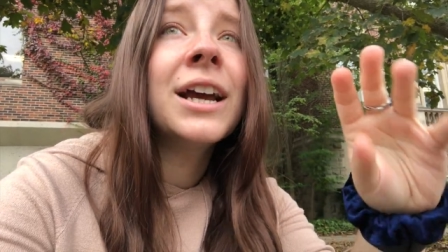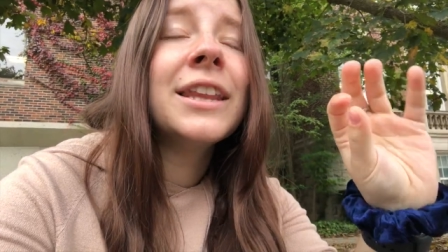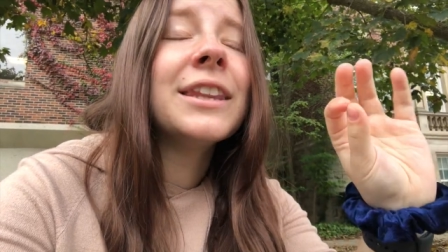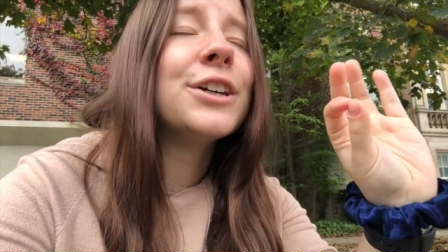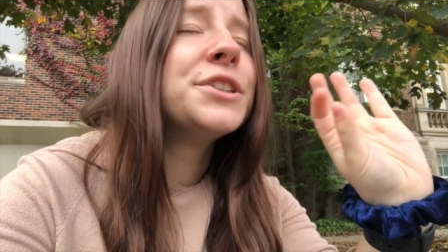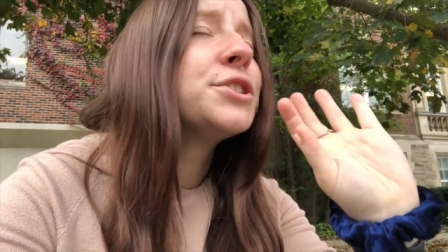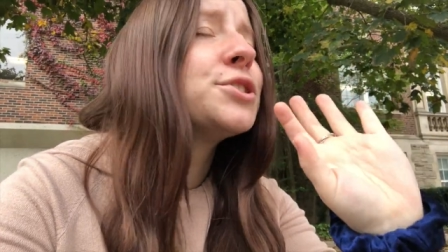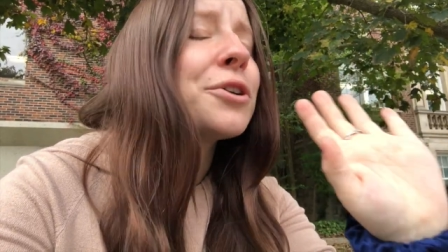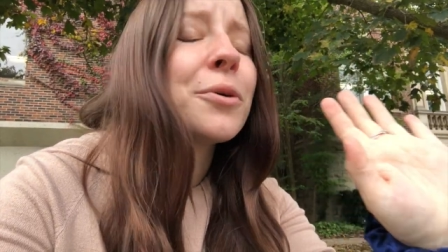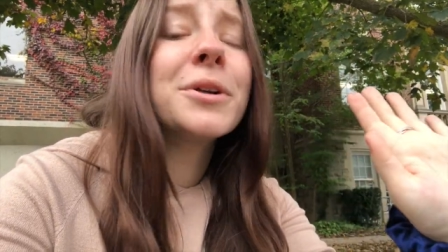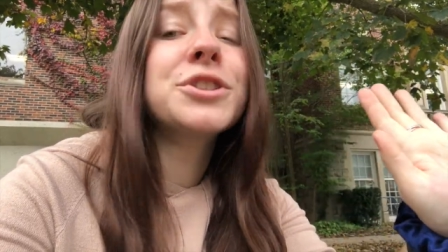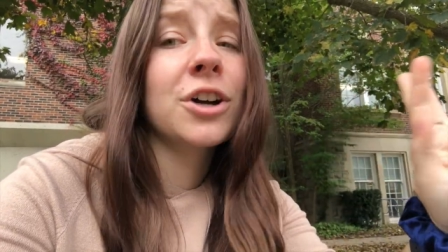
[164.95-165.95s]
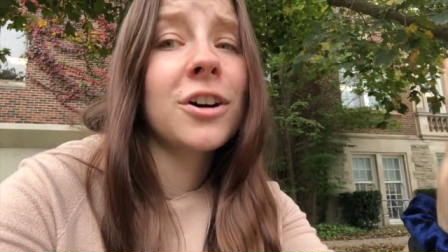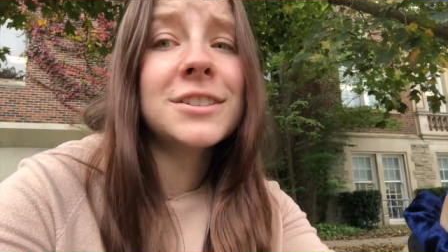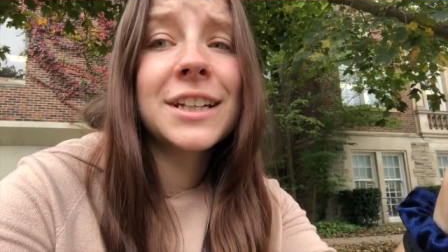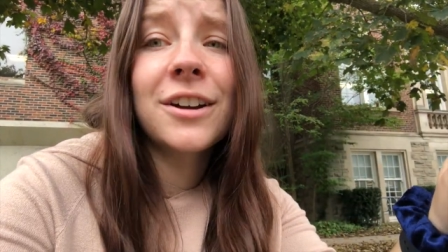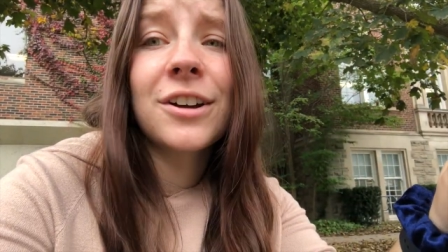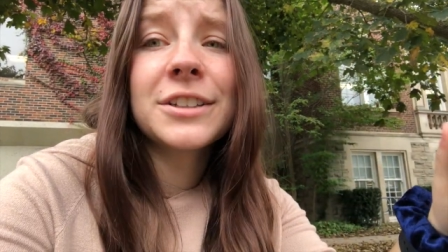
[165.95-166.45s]
There is so much
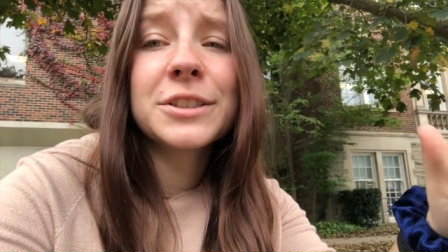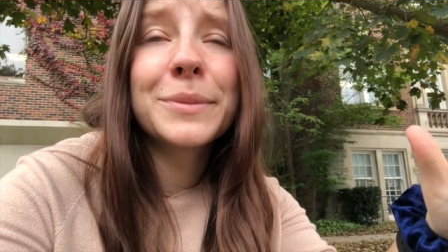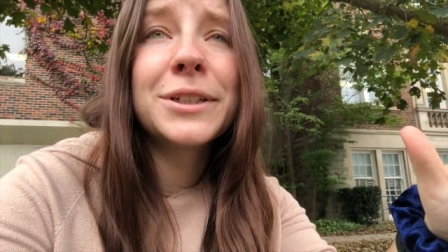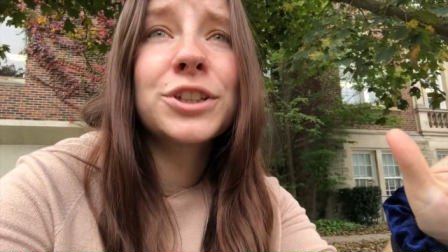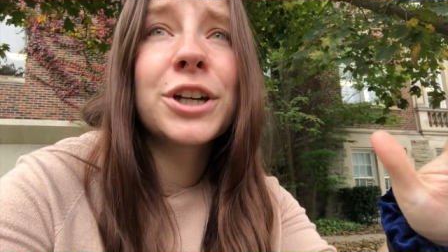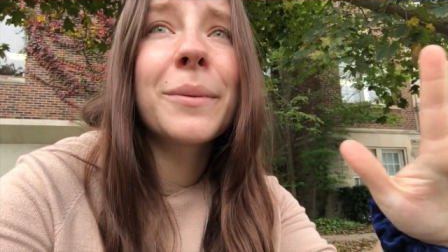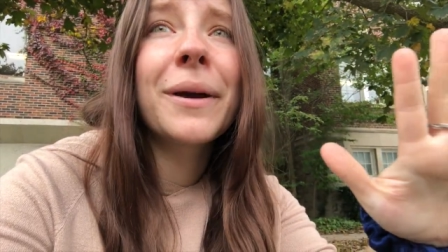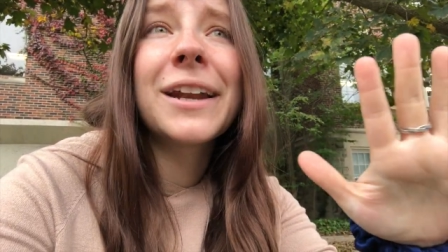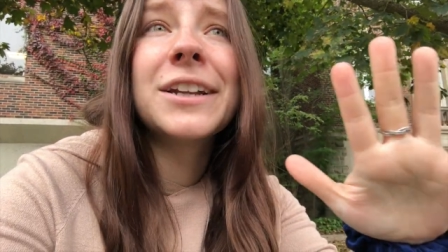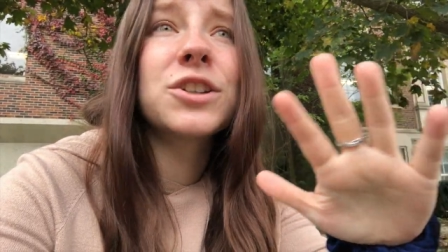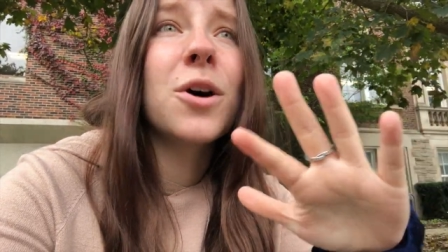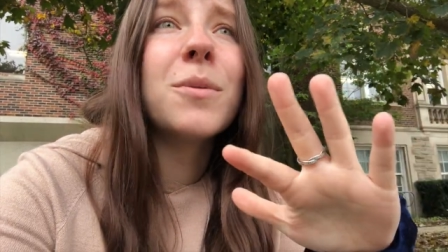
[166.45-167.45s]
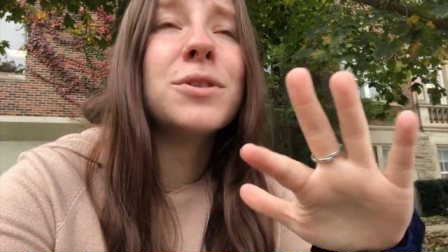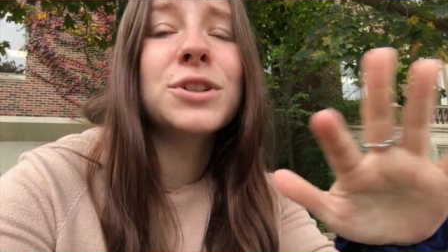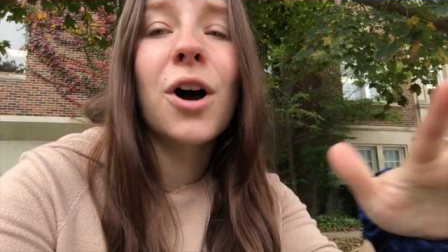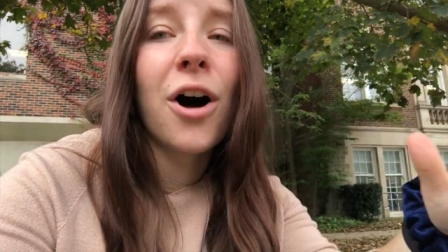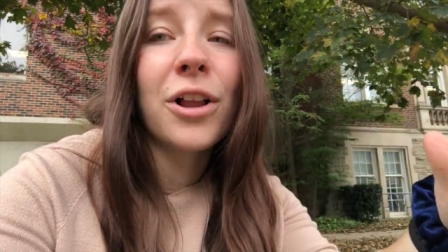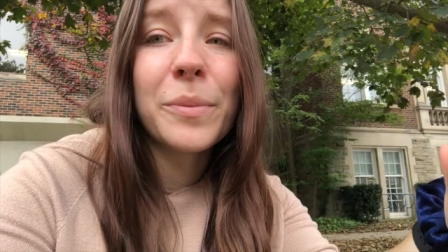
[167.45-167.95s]
content on this midterm and it's almost
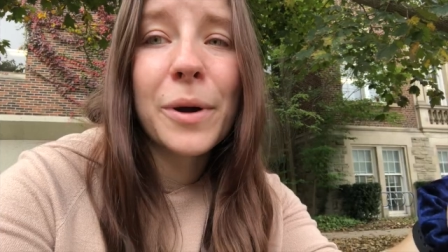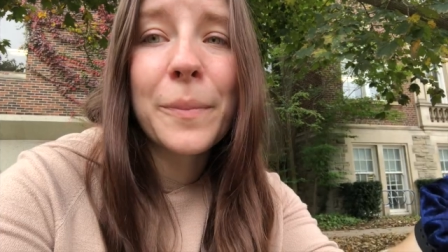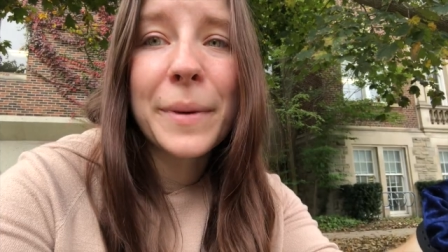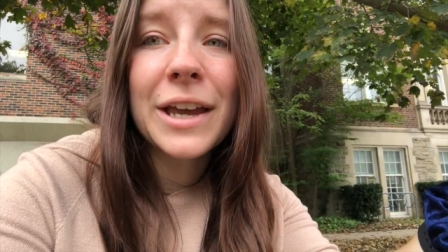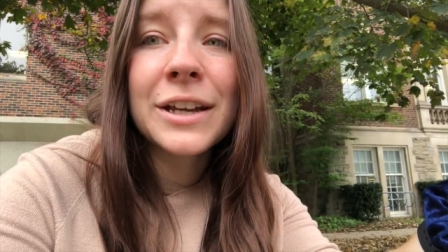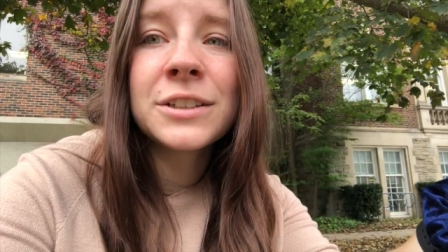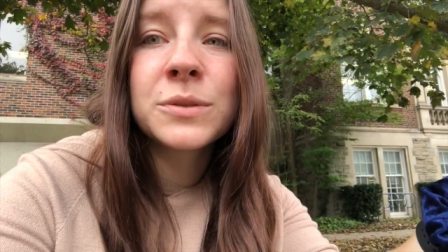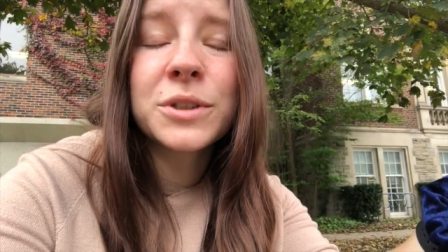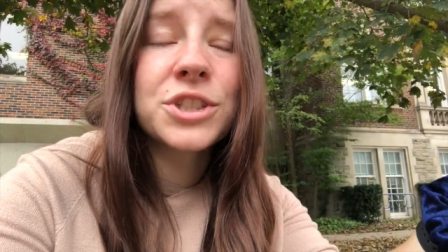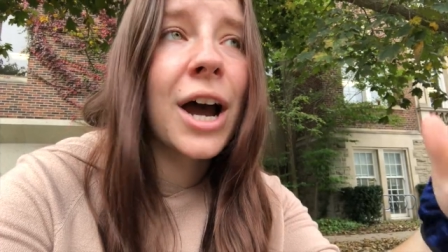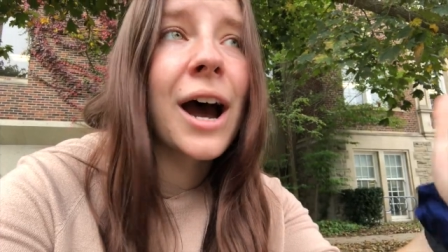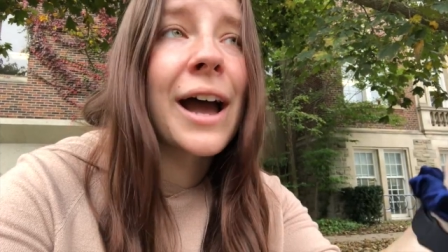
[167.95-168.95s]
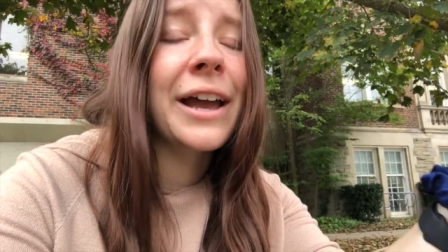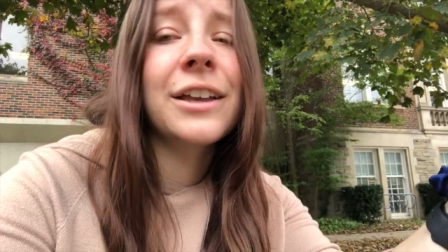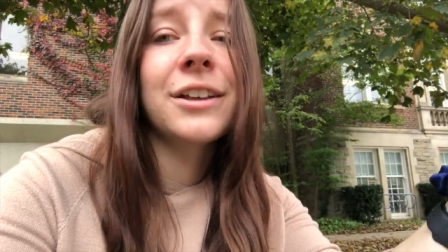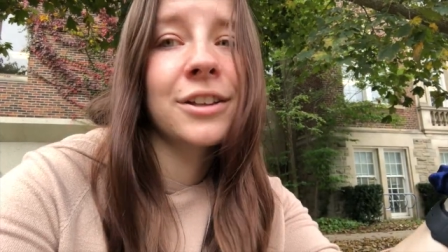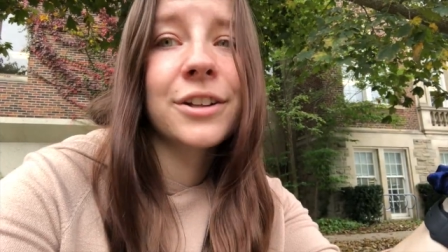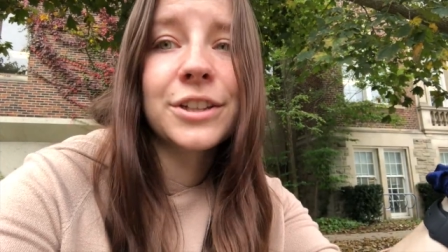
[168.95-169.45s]
all about pigs, which I
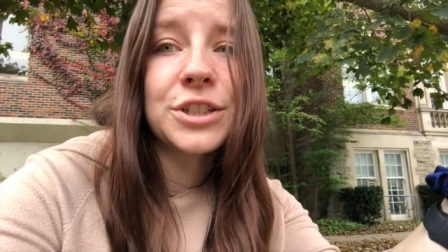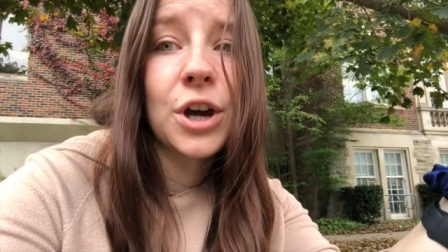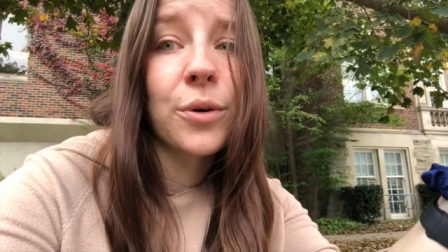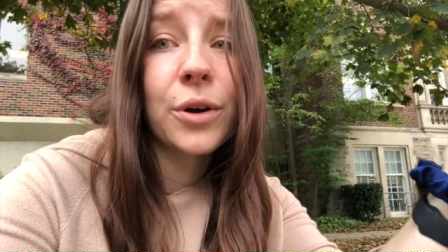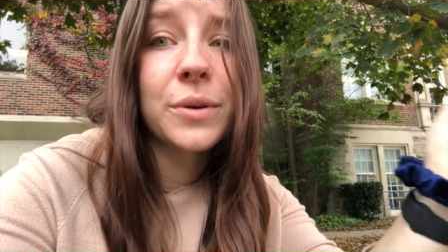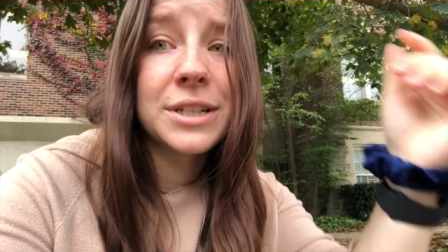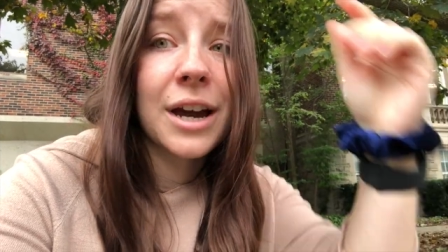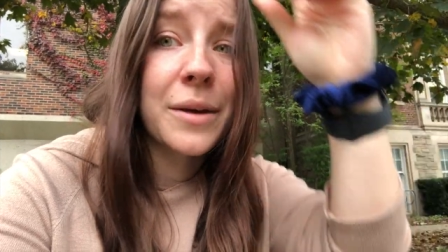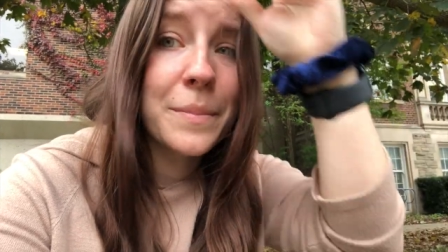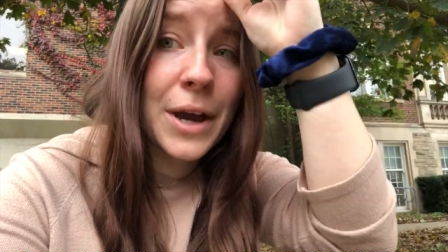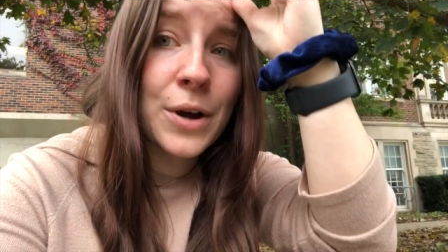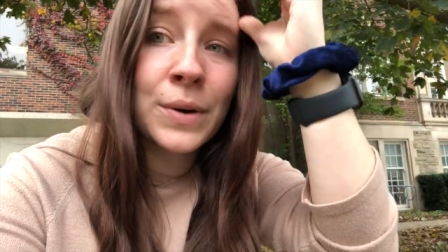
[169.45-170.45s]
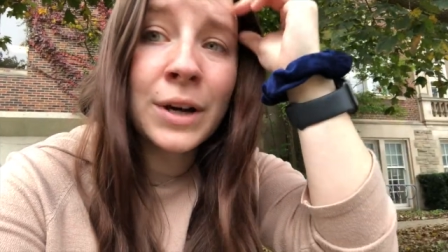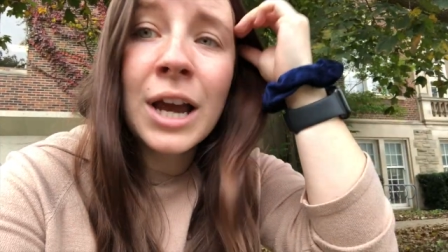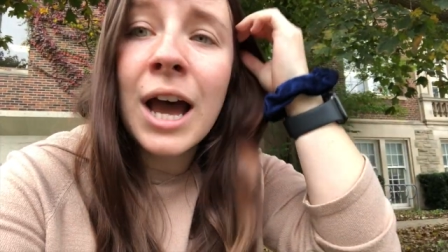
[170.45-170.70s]
clearly don't know a ton about.